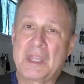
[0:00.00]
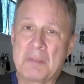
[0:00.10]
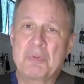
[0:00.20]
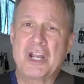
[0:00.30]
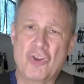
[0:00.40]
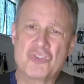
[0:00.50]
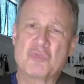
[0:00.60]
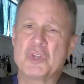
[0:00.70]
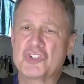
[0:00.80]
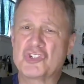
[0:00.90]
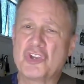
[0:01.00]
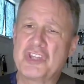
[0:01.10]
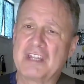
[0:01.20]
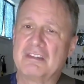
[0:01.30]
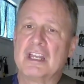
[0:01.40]
But I also wanted to show you
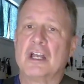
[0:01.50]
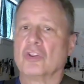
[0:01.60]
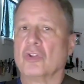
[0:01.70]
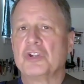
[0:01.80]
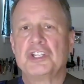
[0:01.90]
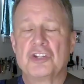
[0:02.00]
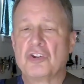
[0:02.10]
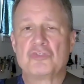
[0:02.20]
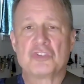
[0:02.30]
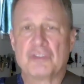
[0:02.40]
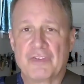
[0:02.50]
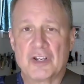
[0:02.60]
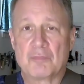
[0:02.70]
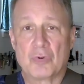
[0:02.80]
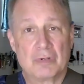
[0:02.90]
that learning the notes on the
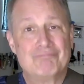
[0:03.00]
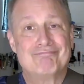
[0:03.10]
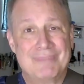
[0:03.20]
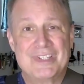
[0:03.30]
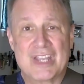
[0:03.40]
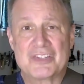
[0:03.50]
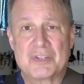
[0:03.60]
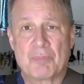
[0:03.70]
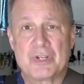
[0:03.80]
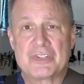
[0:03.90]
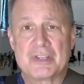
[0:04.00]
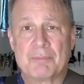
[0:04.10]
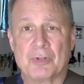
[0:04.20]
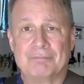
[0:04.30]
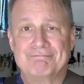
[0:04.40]
fingerboard is actually pretty simple.